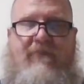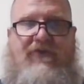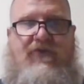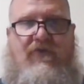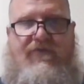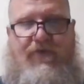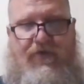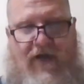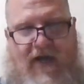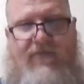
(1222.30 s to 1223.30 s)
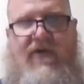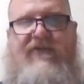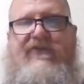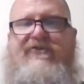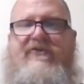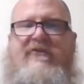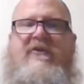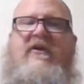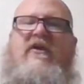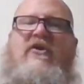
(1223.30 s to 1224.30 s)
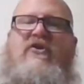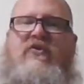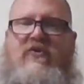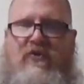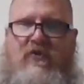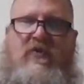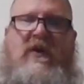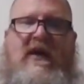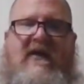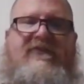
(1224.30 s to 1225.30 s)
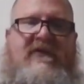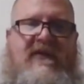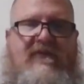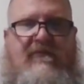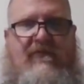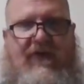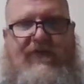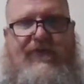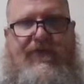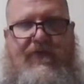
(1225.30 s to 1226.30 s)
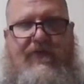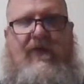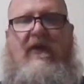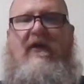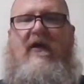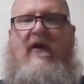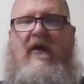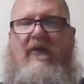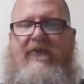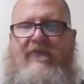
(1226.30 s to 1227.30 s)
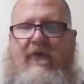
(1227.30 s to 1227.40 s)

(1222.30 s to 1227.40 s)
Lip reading: But if you're not registered, you do have to get registered to